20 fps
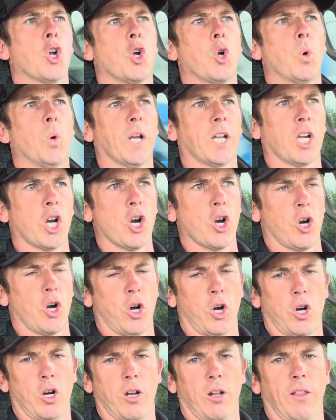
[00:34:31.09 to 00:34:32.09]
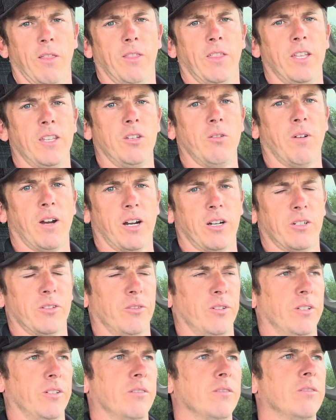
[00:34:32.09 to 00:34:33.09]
Quicker than you are doing.